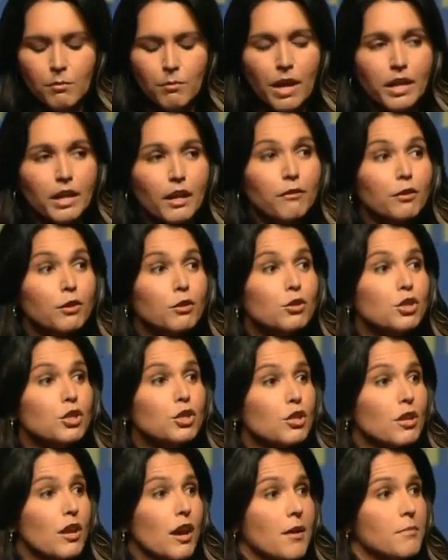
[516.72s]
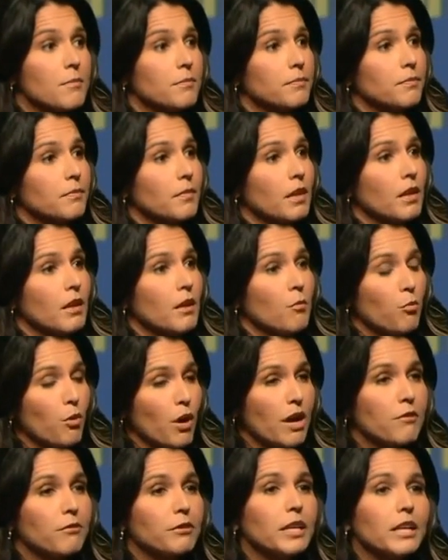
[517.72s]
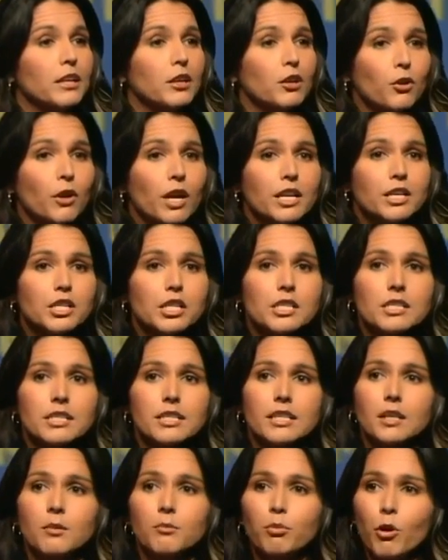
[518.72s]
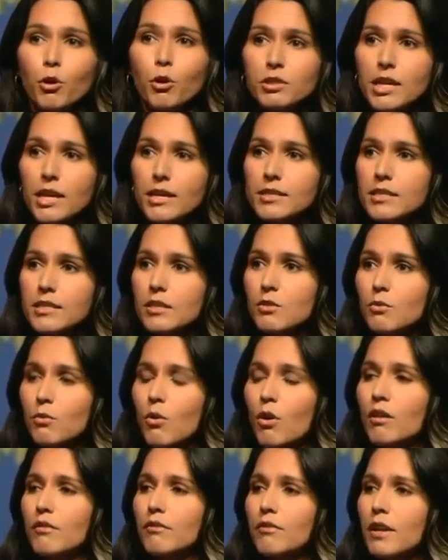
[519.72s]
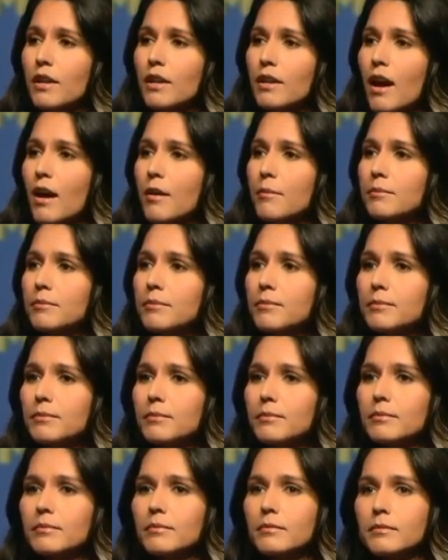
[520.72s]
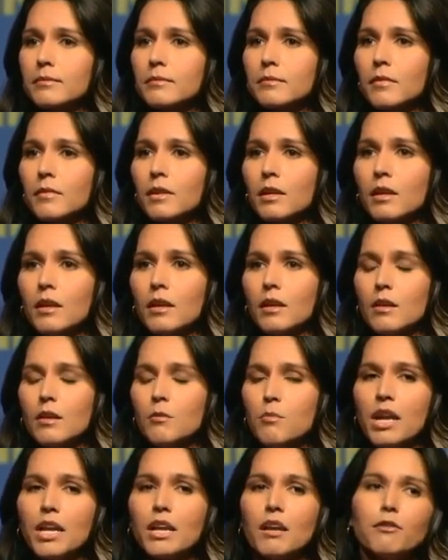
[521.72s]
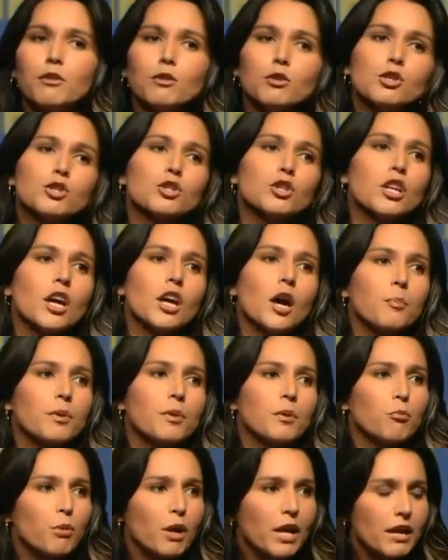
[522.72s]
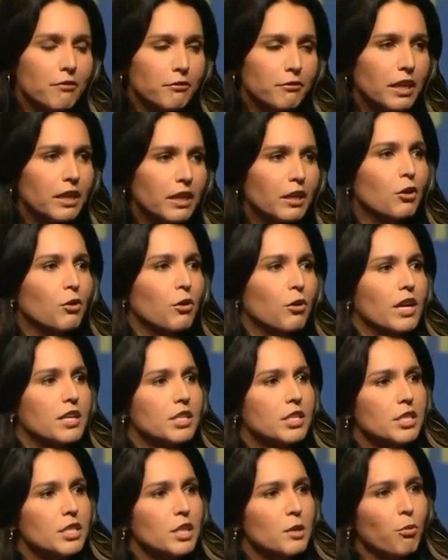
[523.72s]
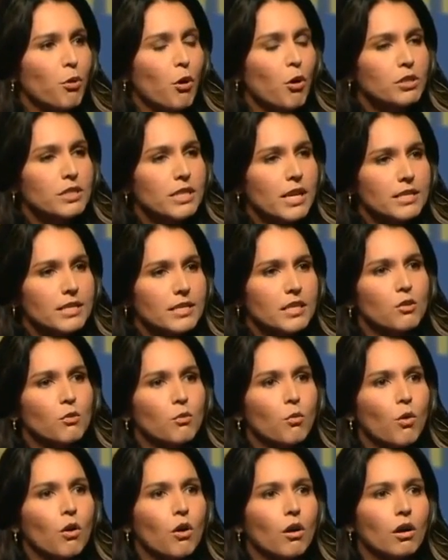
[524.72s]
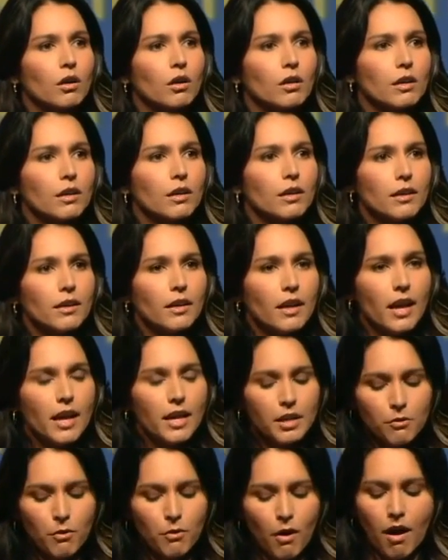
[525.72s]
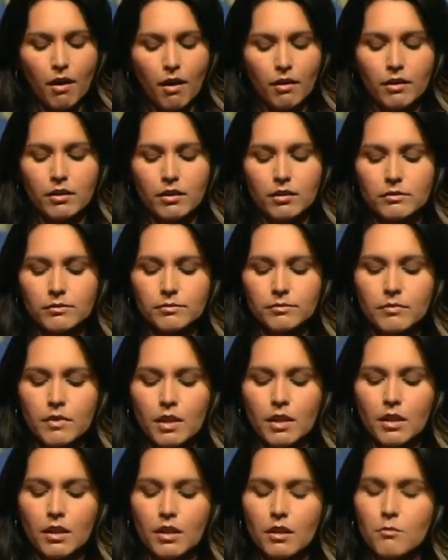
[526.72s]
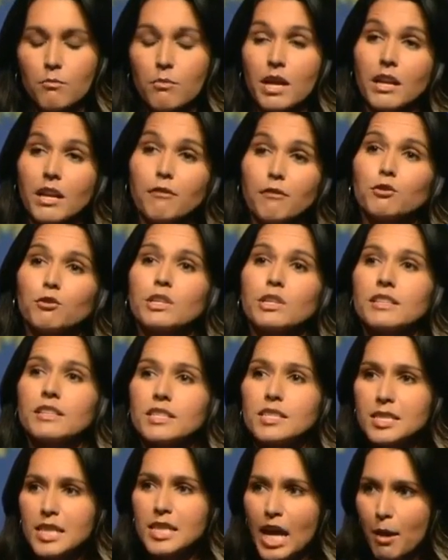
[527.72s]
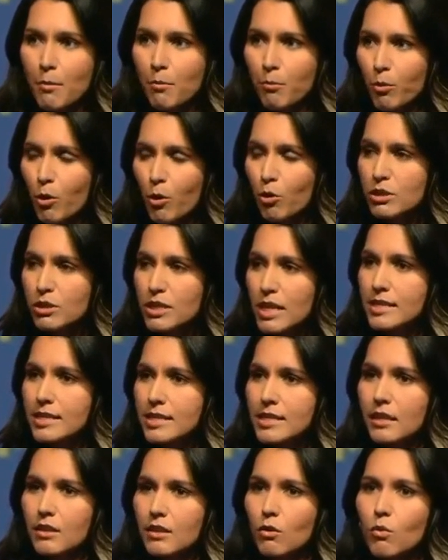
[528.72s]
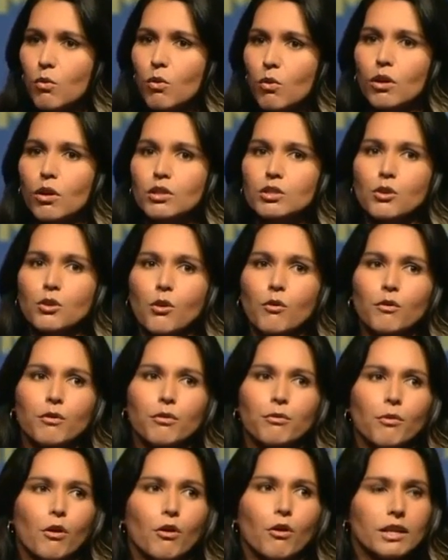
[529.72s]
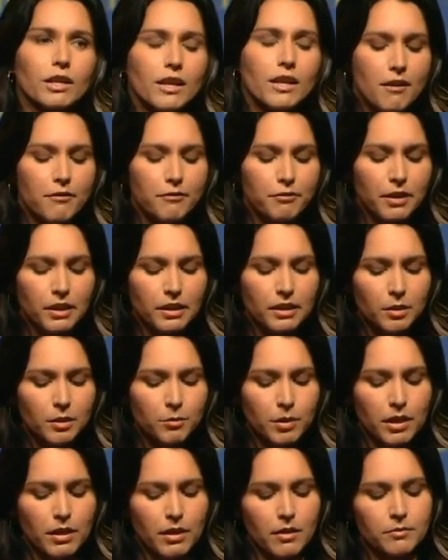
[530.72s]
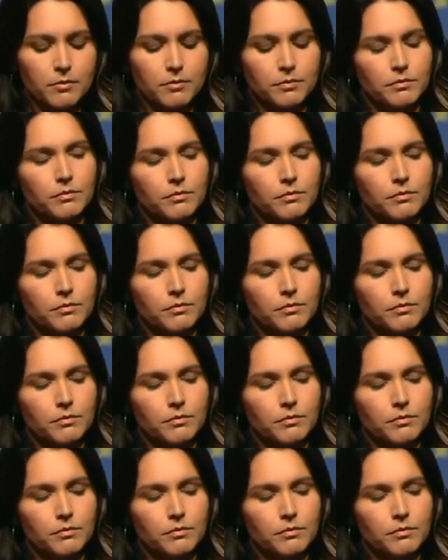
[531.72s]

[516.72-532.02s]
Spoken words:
Many of you stood up bravely and courageously and protested the war in Vietnam. Many of you stood up and bravely and courageously protested the war in Iraq. Many of you did the same, protesting the war to overthrow Gaddafi in Libya.